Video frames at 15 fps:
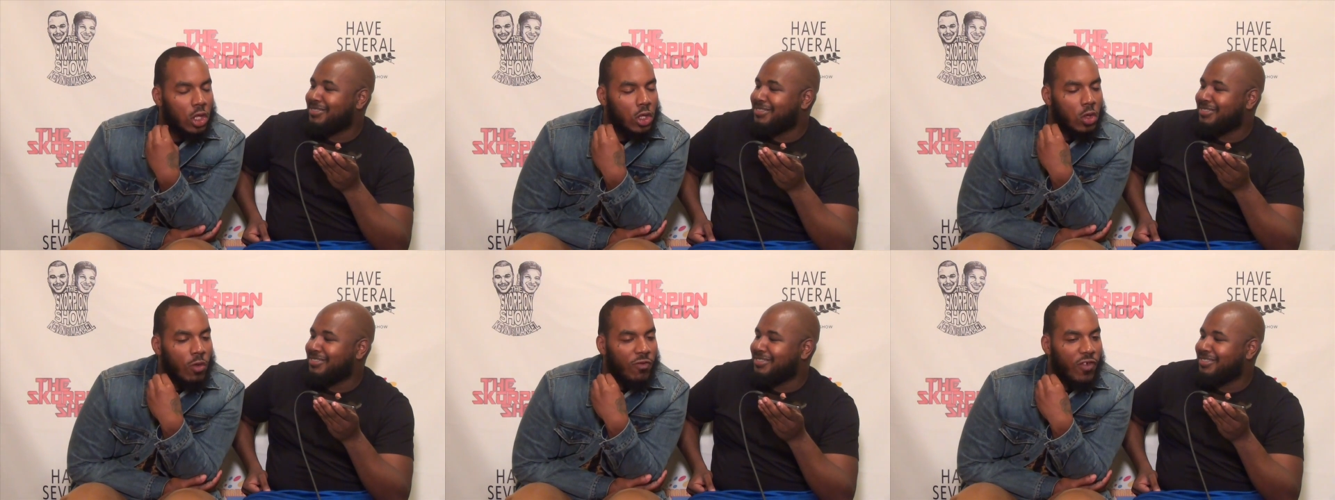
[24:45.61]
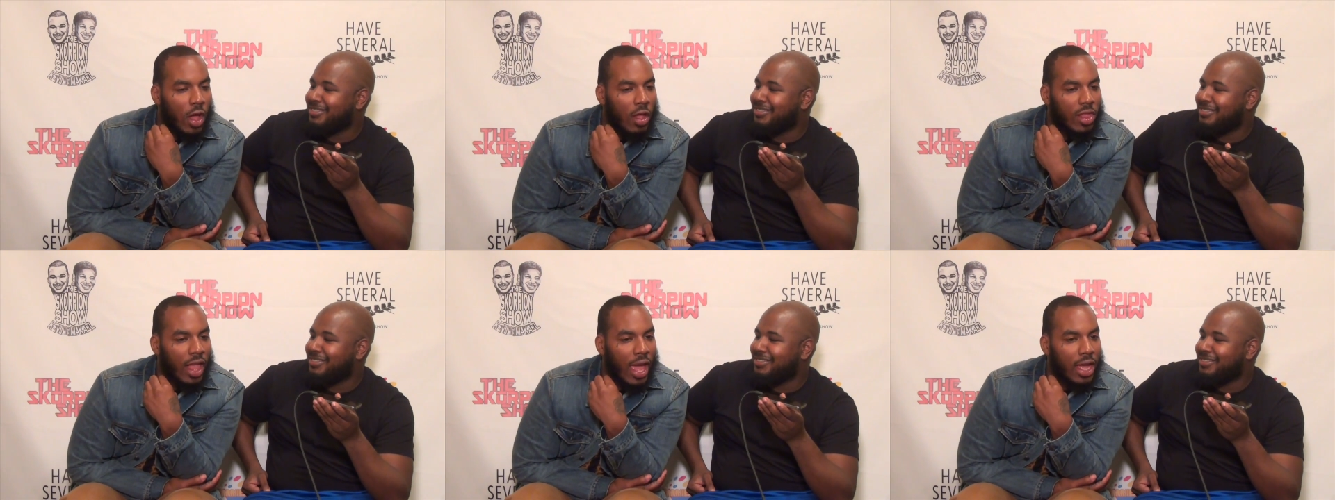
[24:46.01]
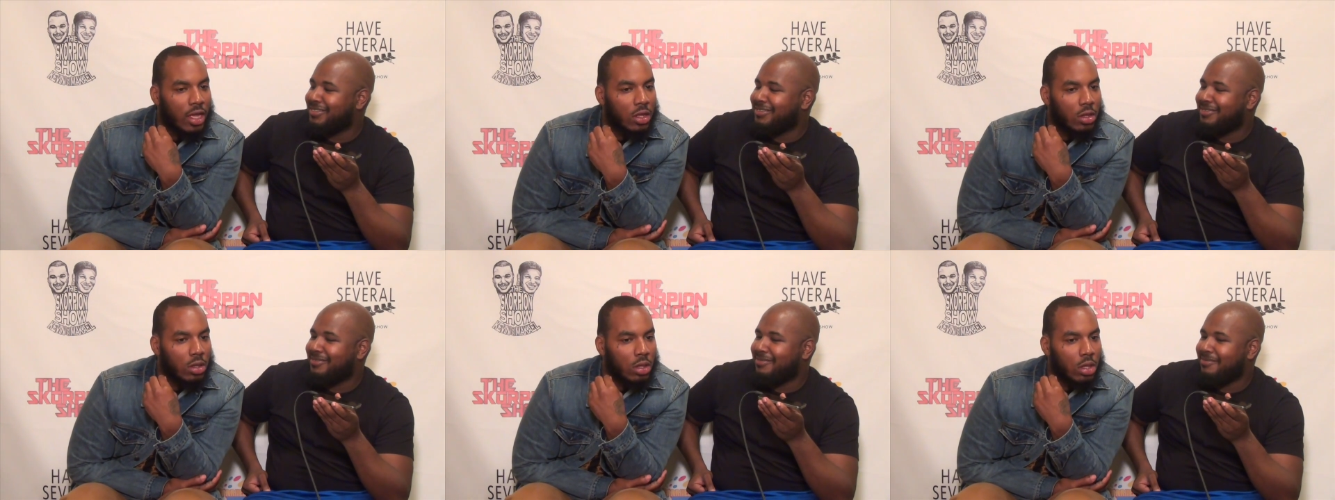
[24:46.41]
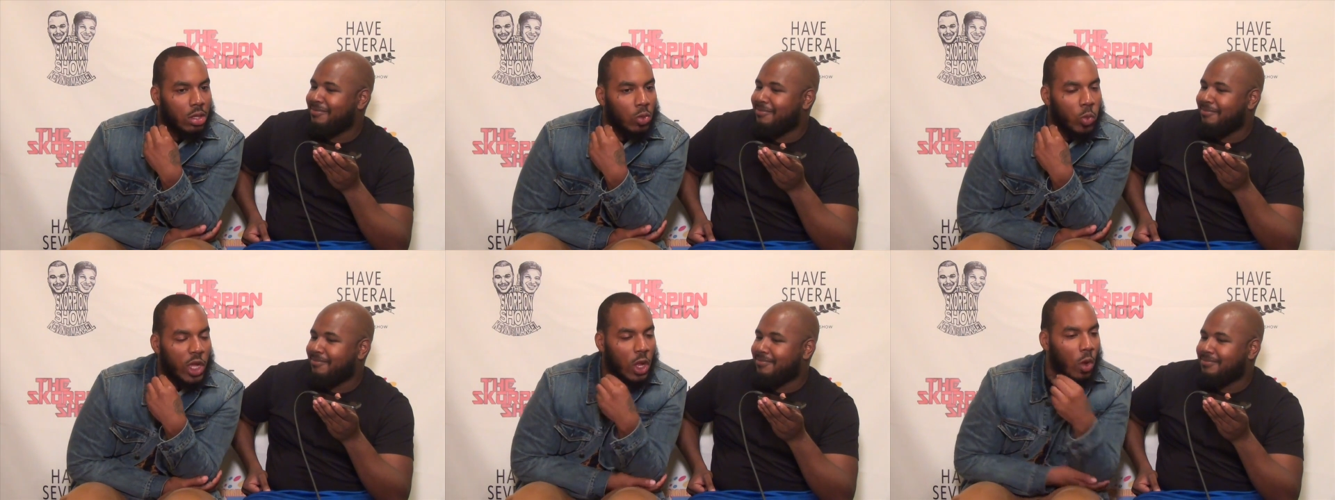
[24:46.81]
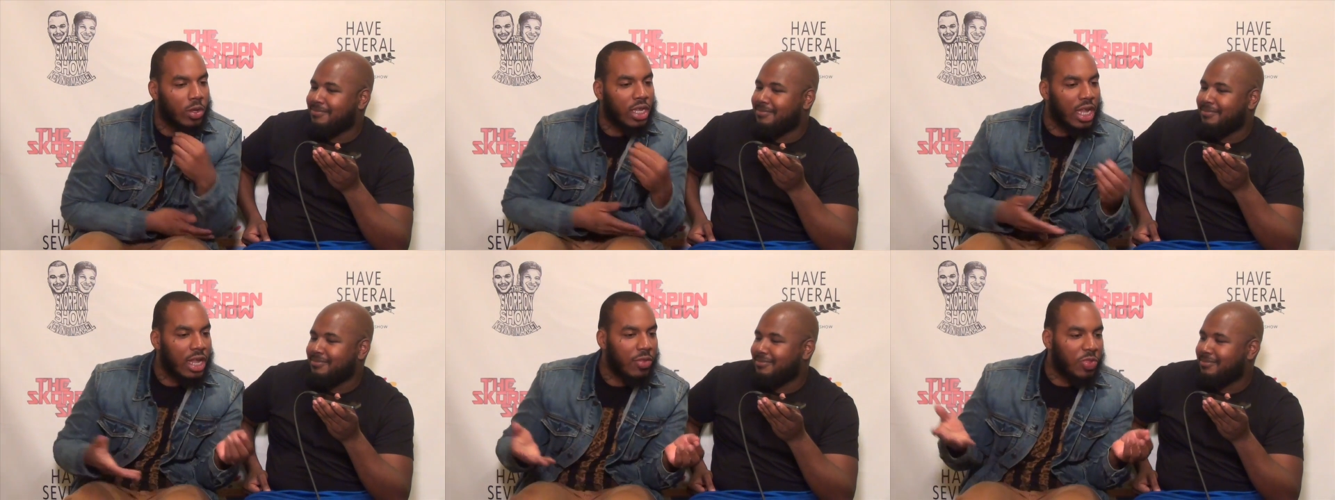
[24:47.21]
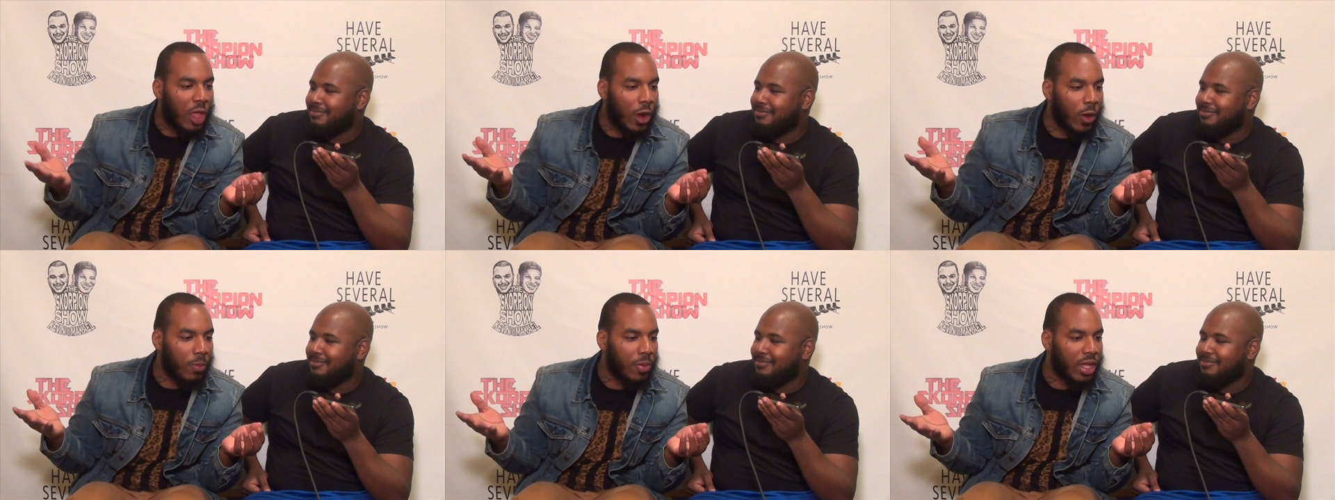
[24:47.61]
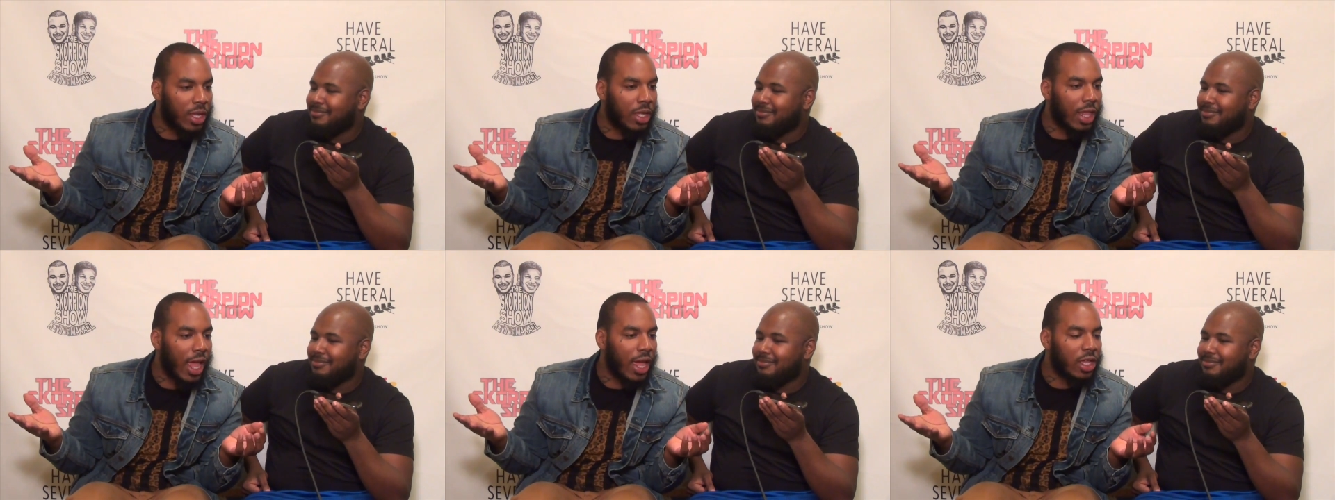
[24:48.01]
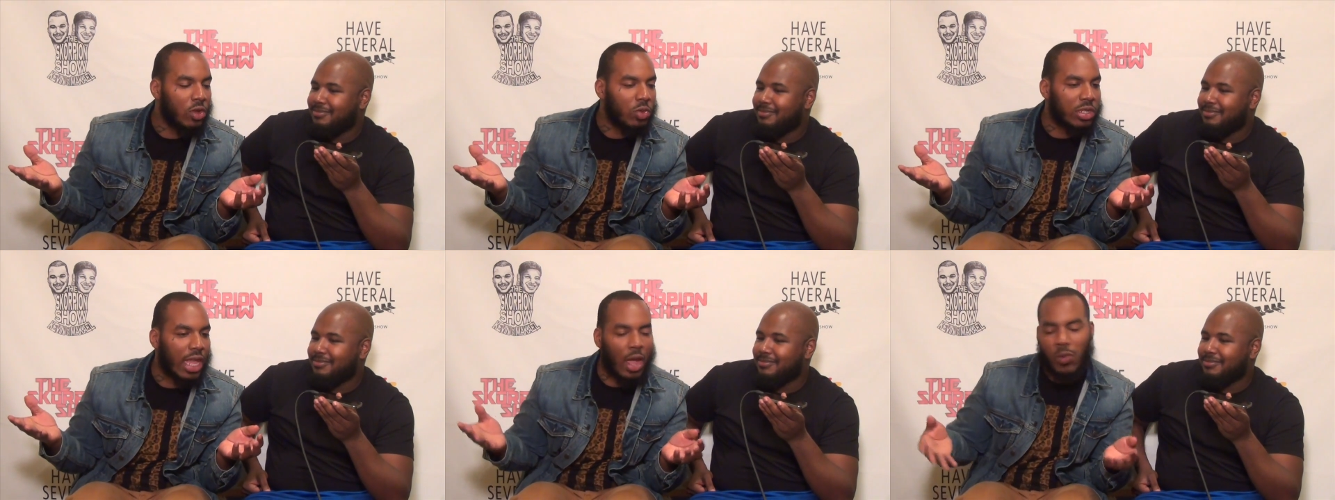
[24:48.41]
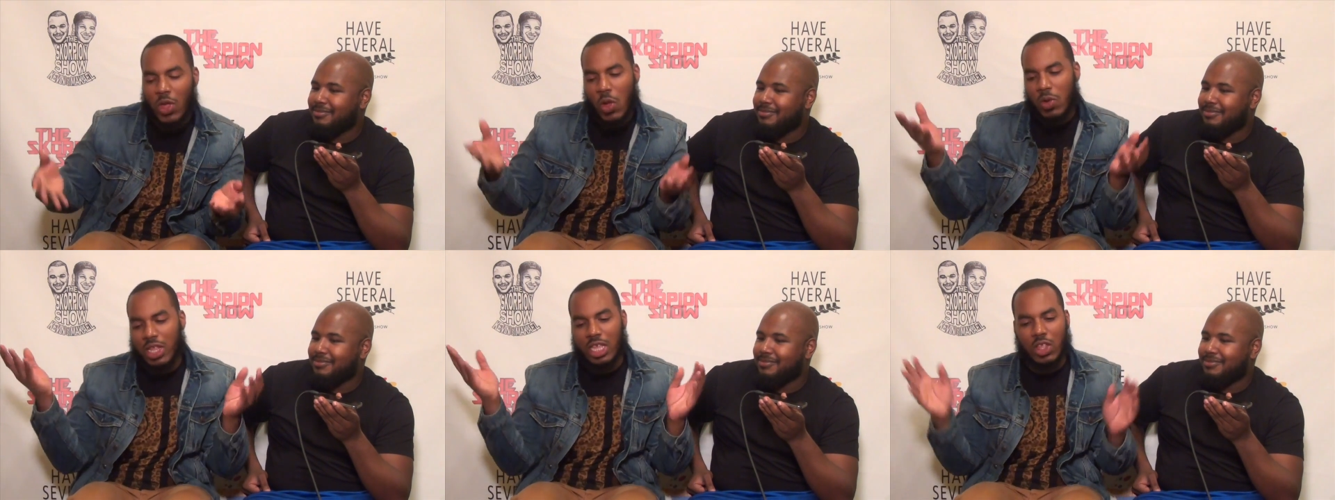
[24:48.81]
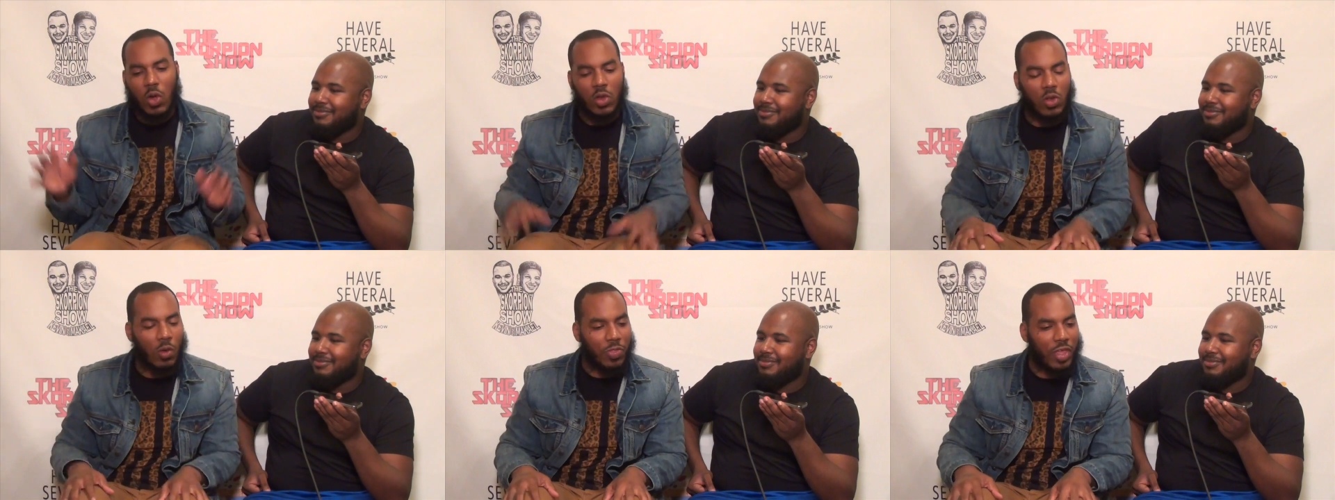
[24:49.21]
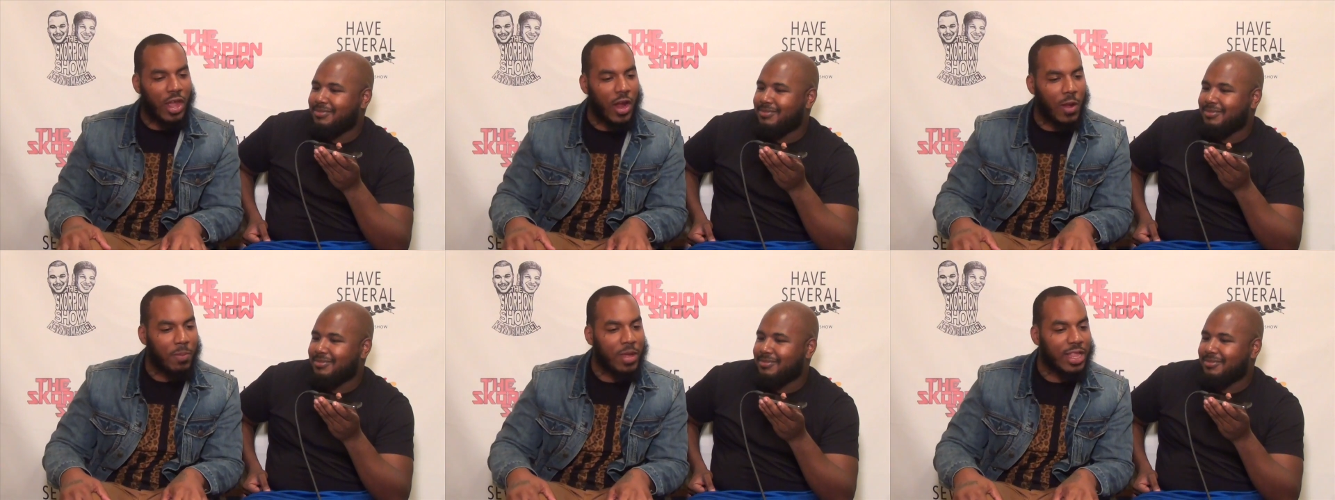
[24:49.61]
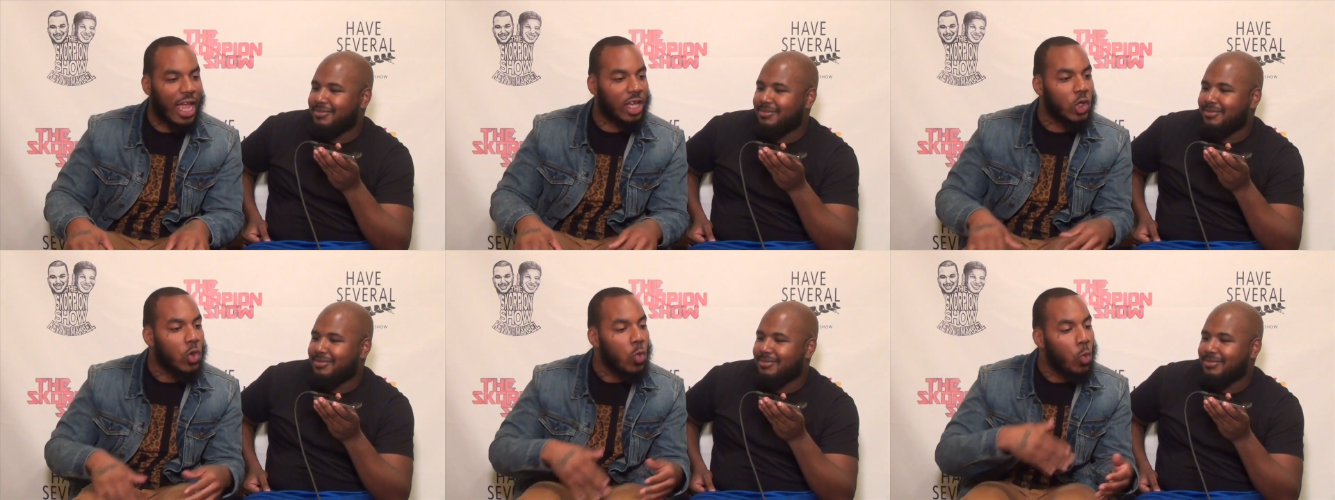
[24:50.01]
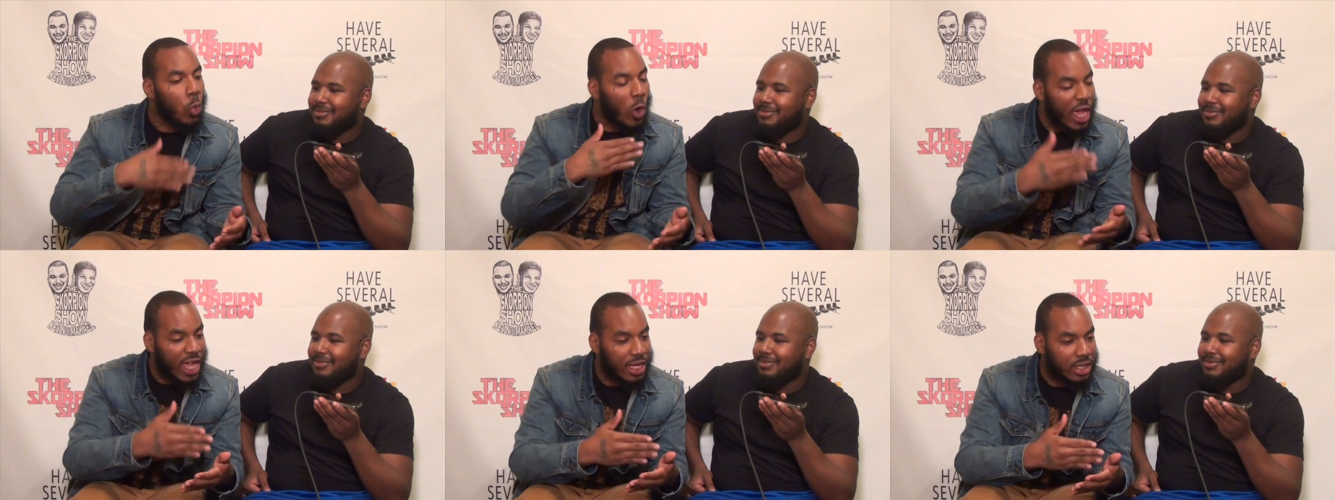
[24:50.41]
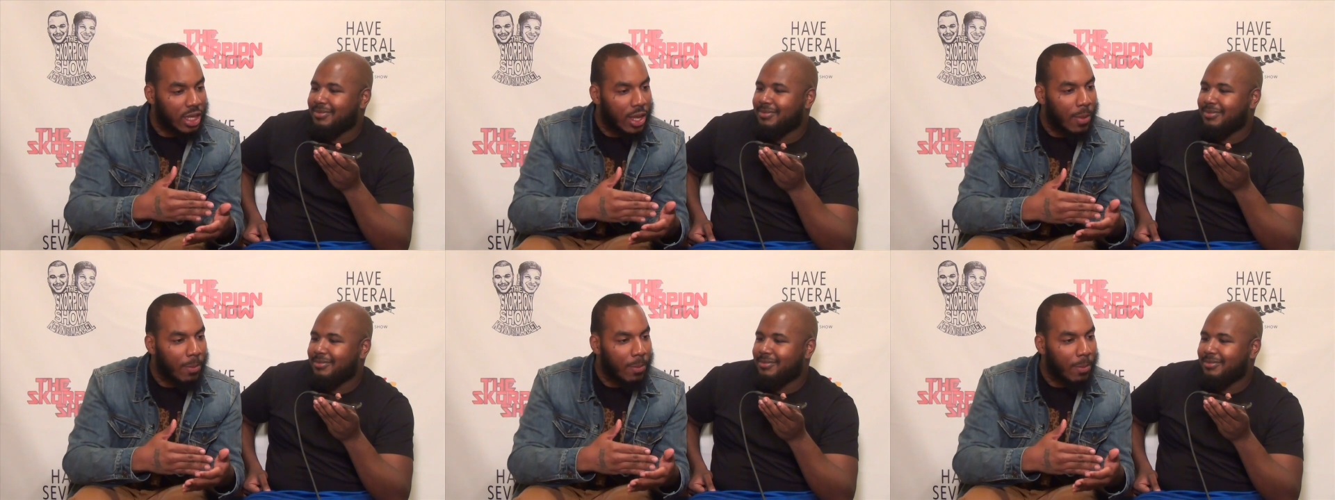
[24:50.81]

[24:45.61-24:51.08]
Speaker 1: you felt like we don't need therapy. Like, you was like, we don't need to go to no therapy. Like, you went